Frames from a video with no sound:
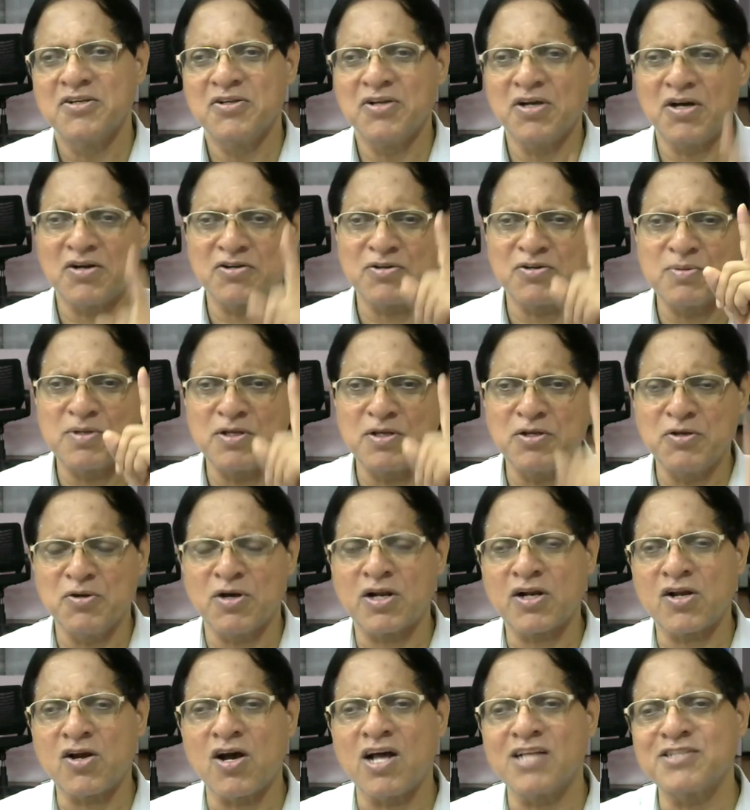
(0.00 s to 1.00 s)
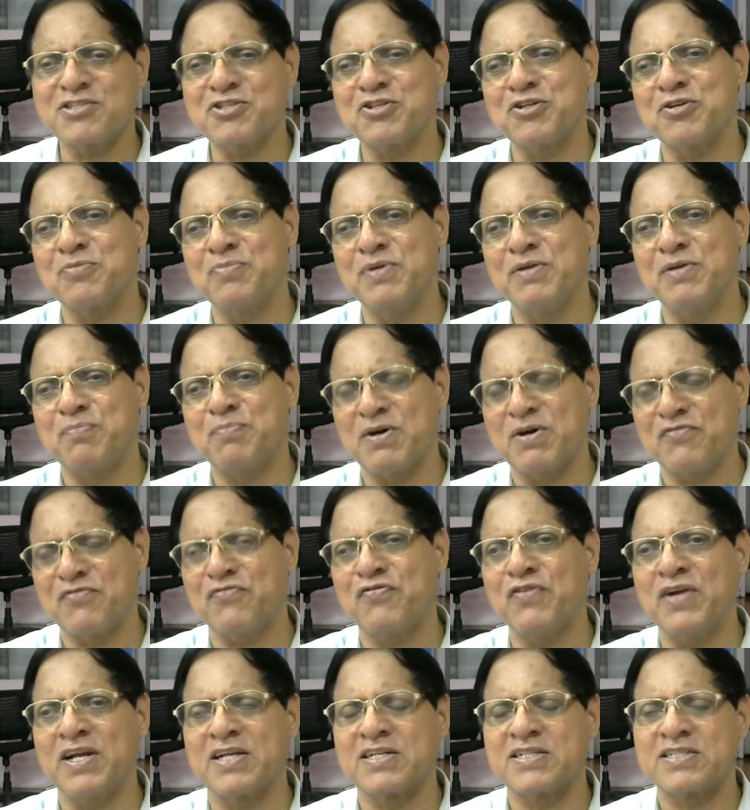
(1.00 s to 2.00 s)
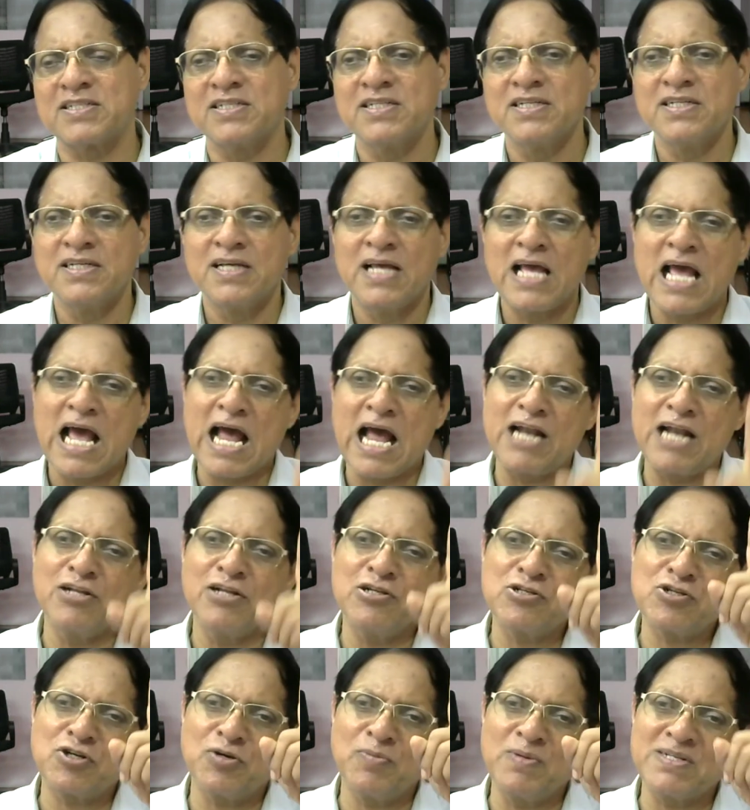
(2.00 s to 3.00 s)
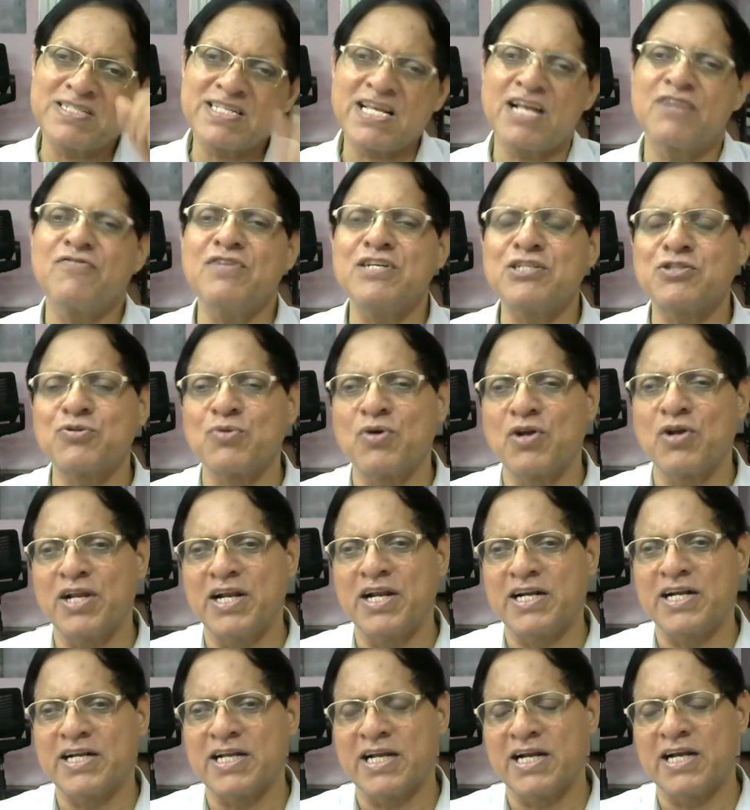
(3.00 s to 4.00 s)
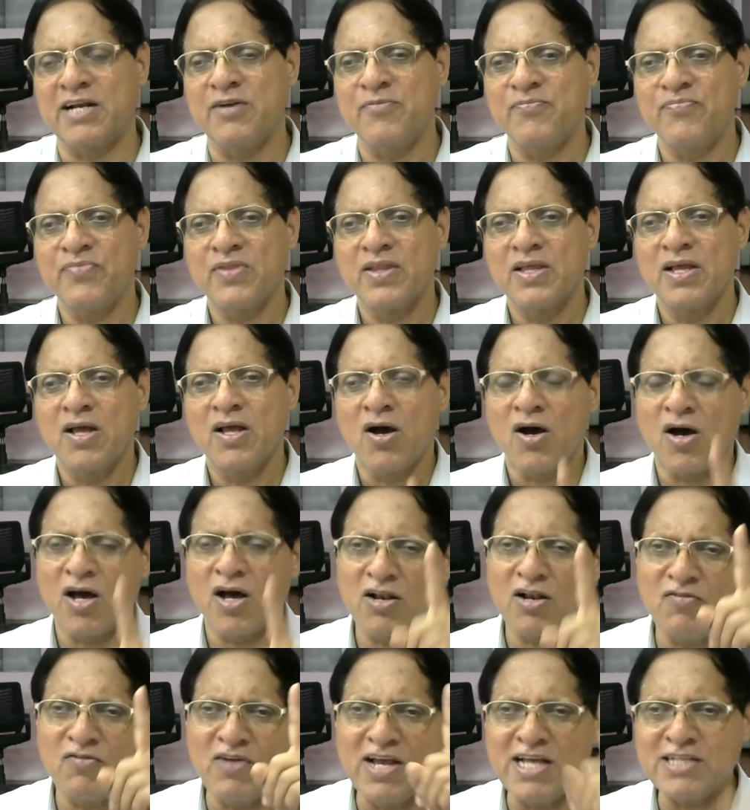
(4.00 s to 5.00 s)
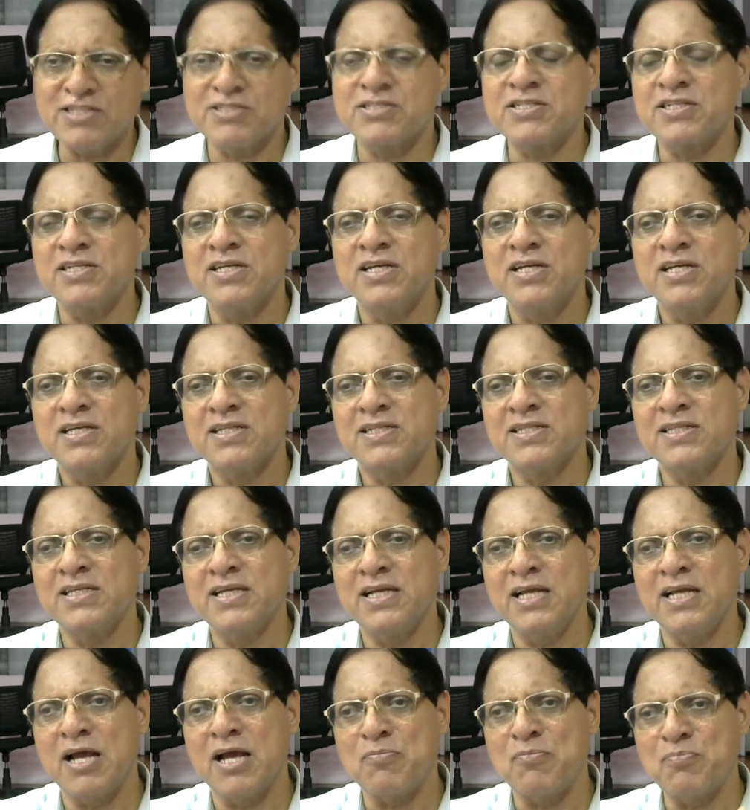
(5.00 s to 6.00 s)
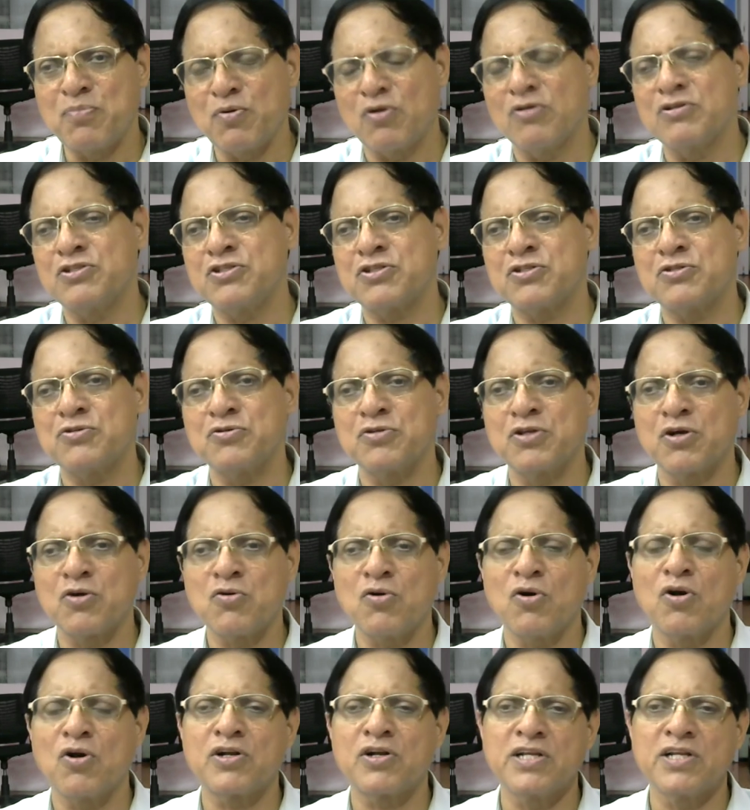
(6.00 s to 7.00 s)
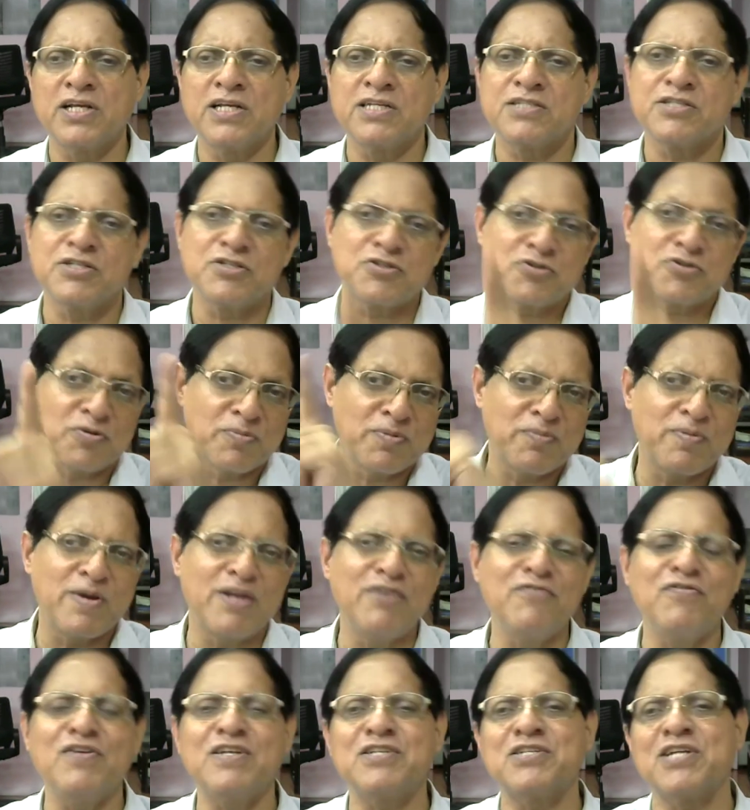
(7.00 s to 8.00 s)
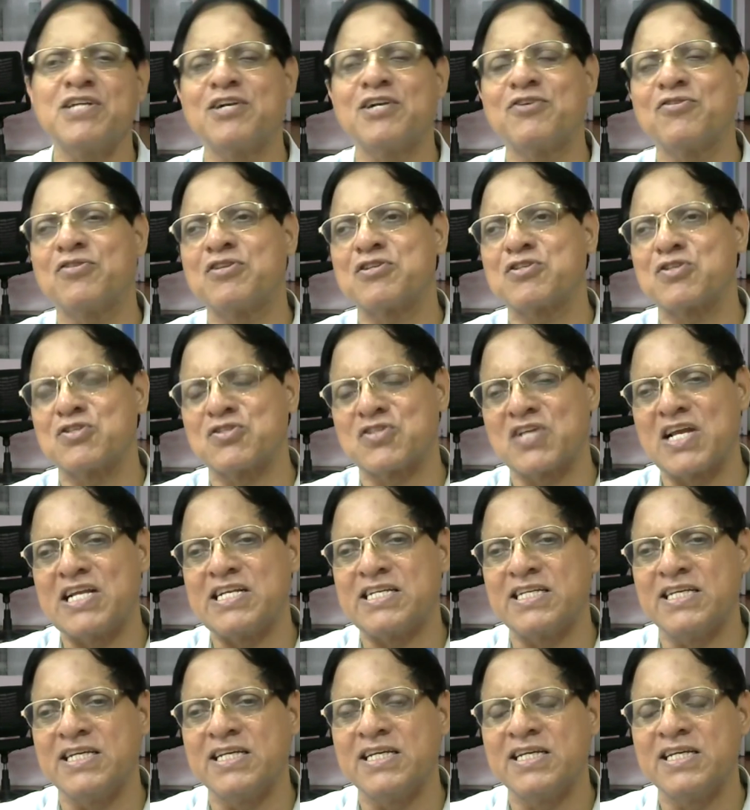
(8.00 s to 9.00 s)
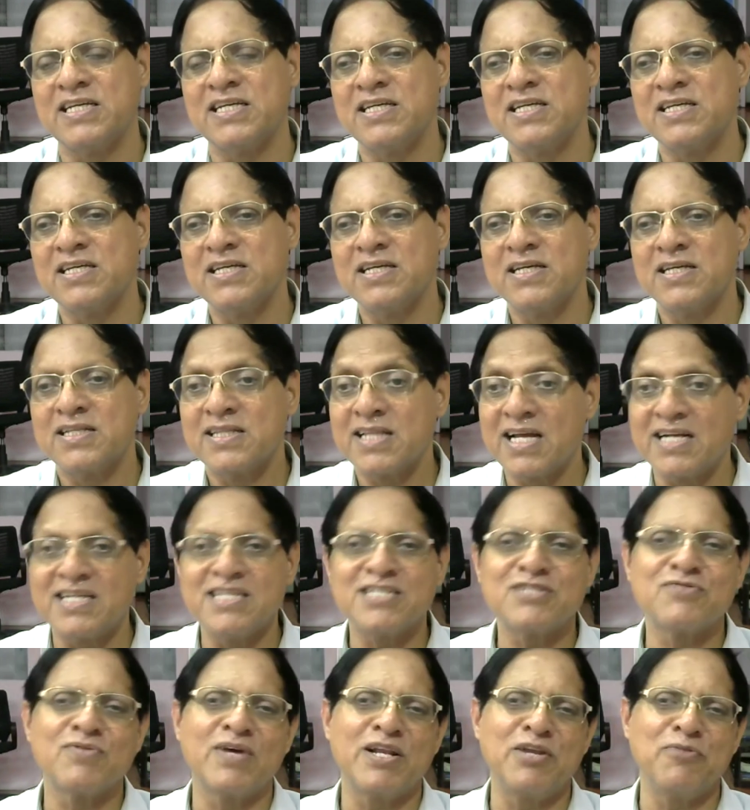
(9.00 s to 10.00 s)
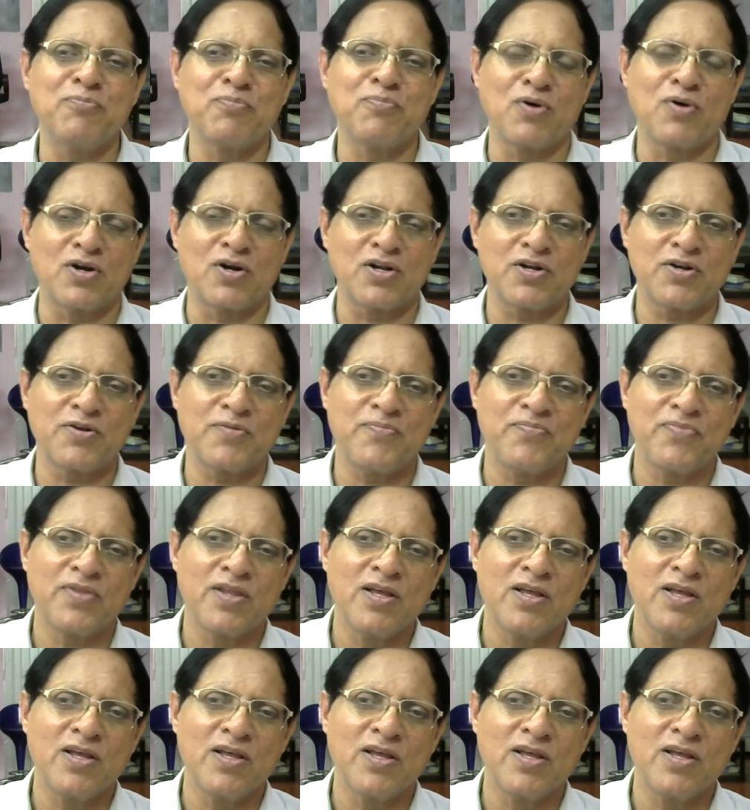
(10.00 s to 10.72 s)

Your cause should be perfect. And you should be service-oriented. Always. The approach to the court is it should be beneficial to the society. That is very important.